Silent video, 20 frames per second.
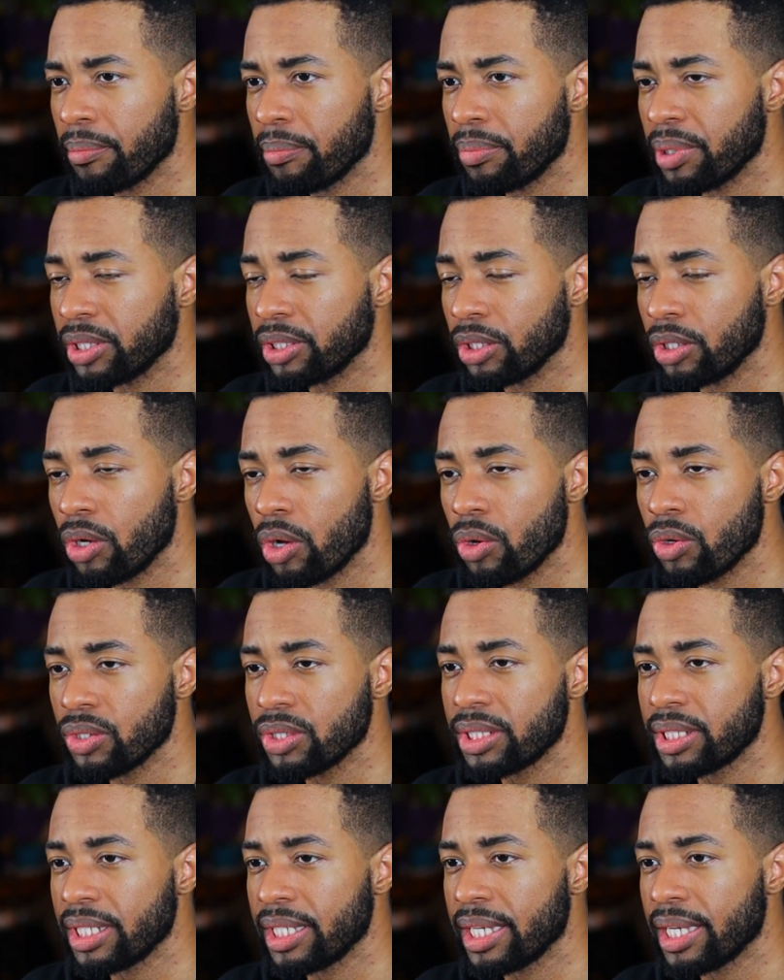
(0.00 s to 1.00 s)
But the goal
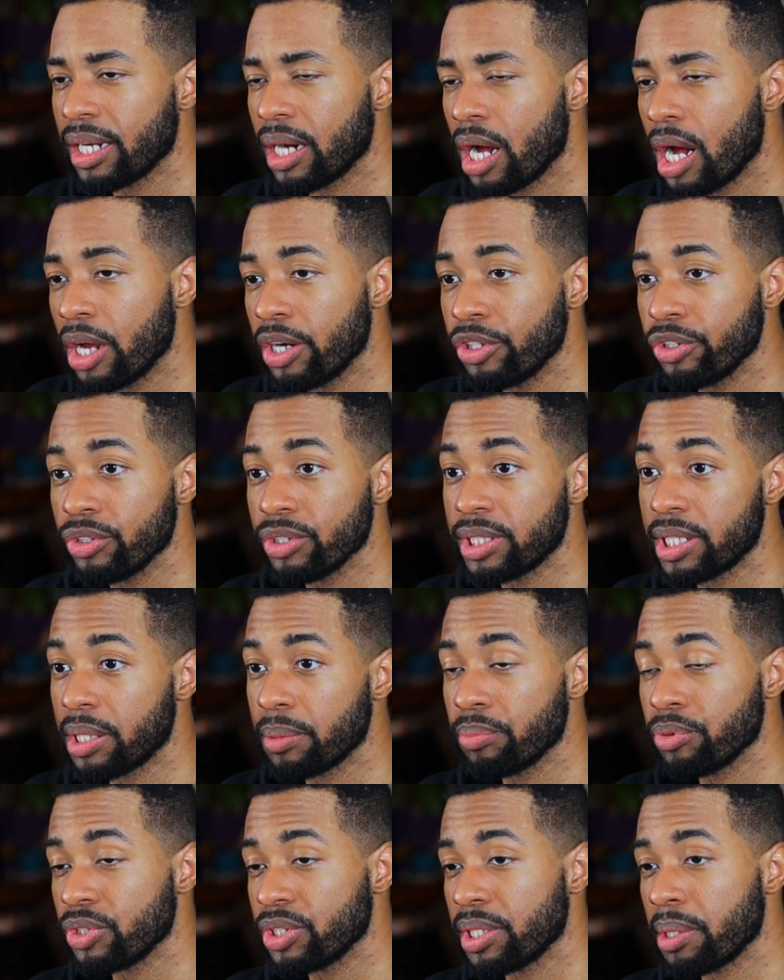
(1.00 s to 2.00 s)
is to get under
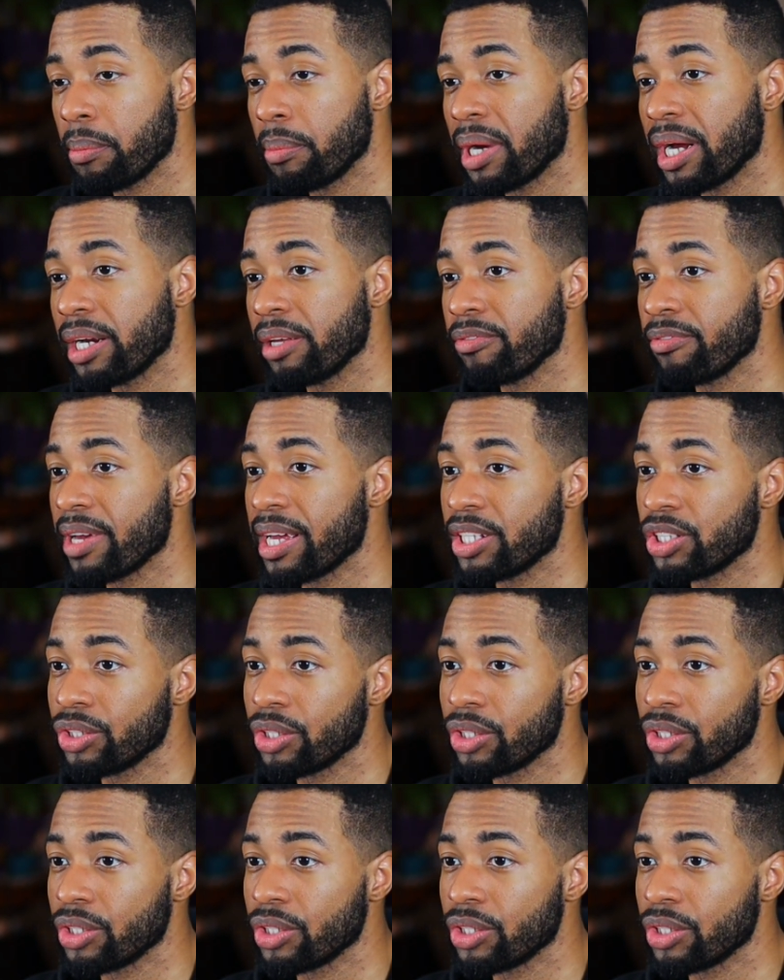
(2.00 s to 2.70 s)
10% body fat.